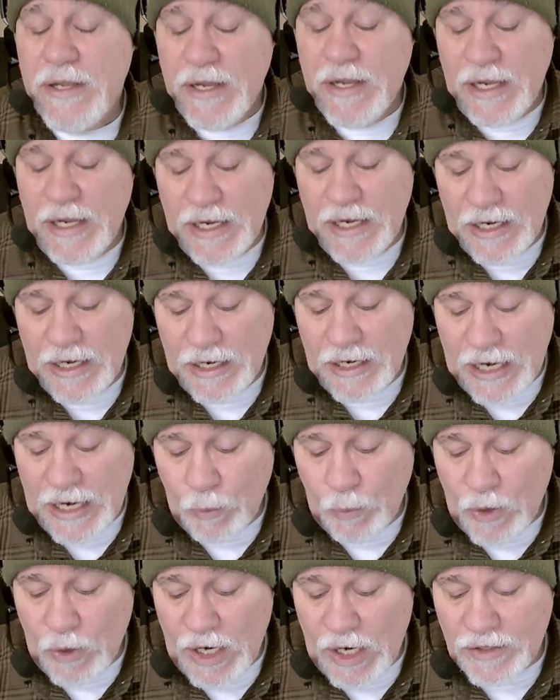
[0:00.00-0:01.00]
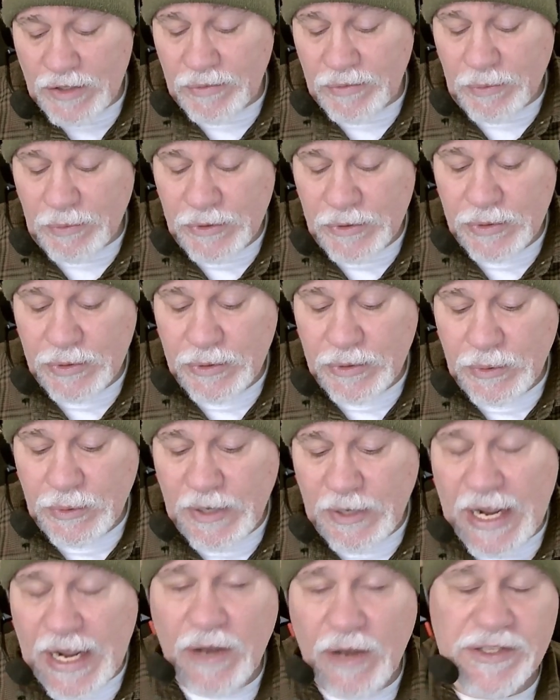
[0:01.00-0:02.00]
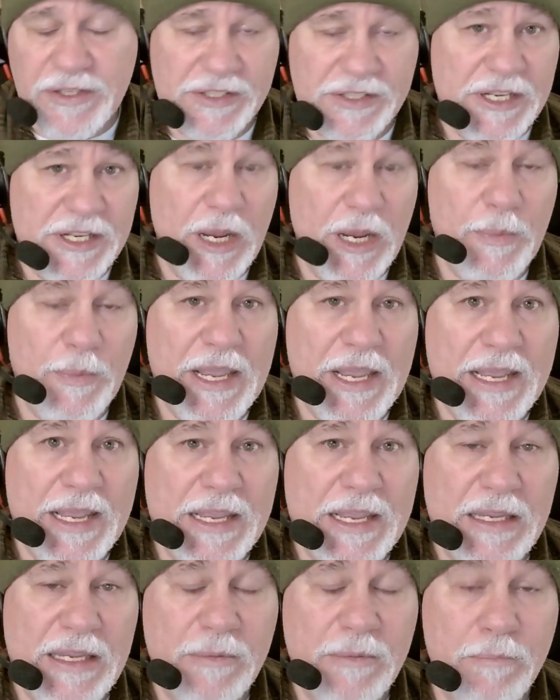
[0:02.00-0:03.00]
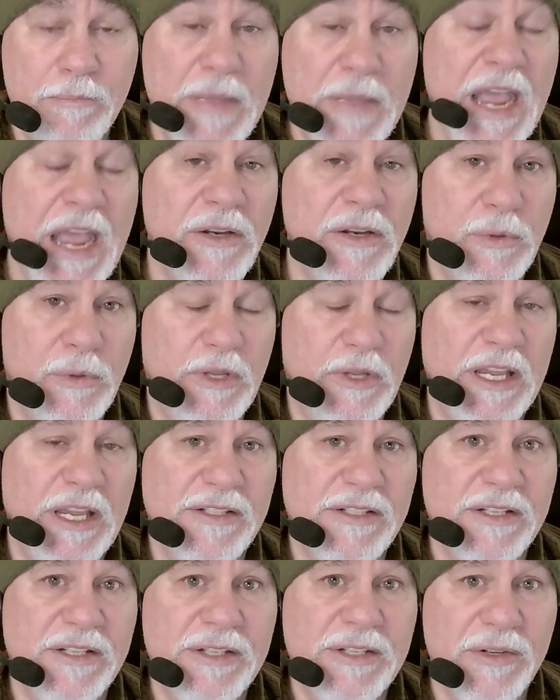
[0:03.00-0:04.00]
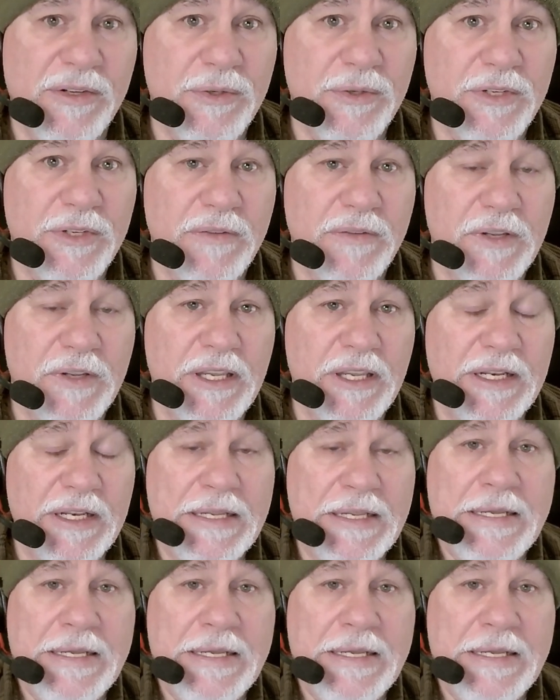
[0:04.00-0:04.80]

I walked through how to set up a manual SSL certificate.